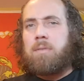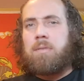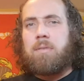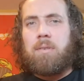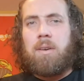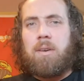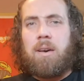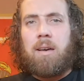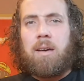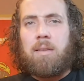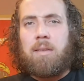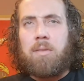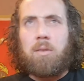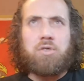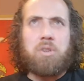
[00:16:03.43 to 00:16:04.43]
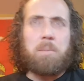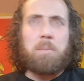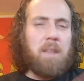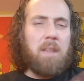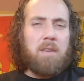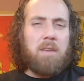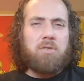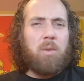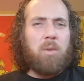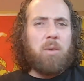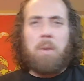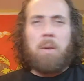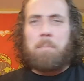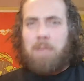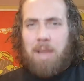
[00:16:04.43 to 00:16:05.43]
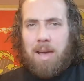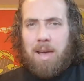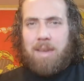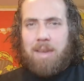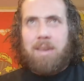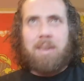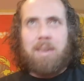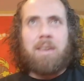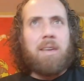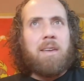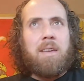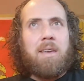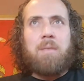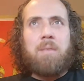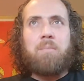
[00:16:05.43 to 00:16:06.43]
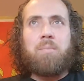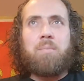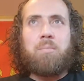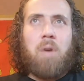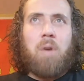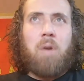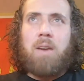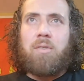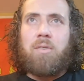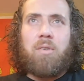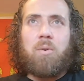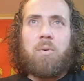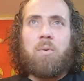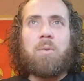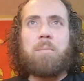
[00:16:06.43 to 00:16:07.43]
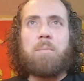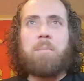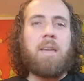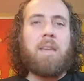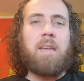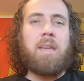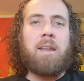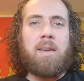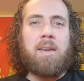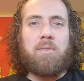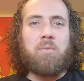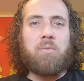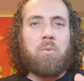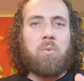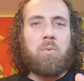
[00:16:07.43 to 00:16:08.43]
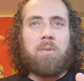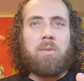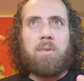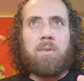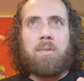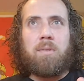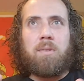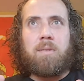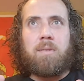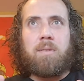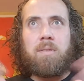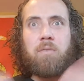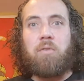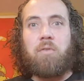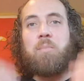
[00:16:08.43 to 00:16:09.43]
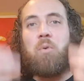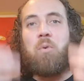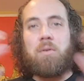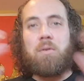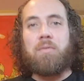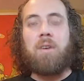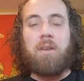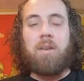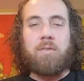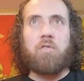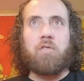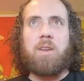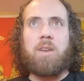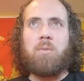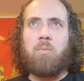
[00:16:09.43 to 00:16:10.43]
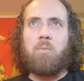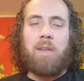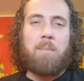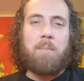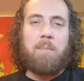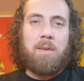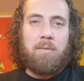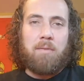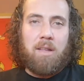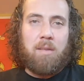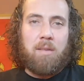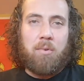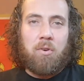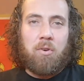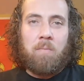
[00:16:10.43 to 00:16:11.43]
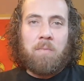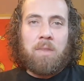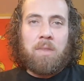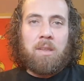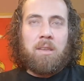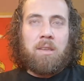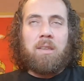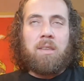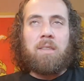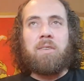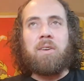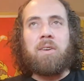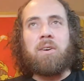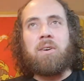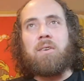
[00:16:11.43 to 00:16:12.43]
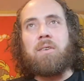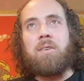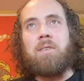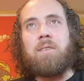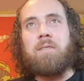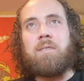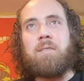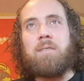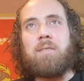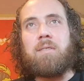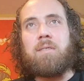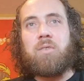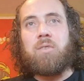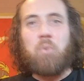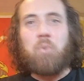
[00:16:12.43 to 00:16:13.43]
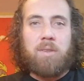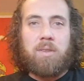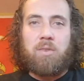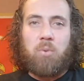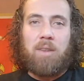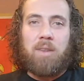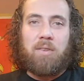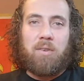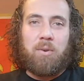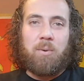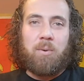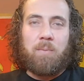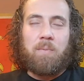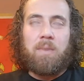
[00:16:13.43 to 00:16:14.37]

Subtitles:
The ship allegedly went black prior to, but again, guys, the report for us to read will not be available until 2022.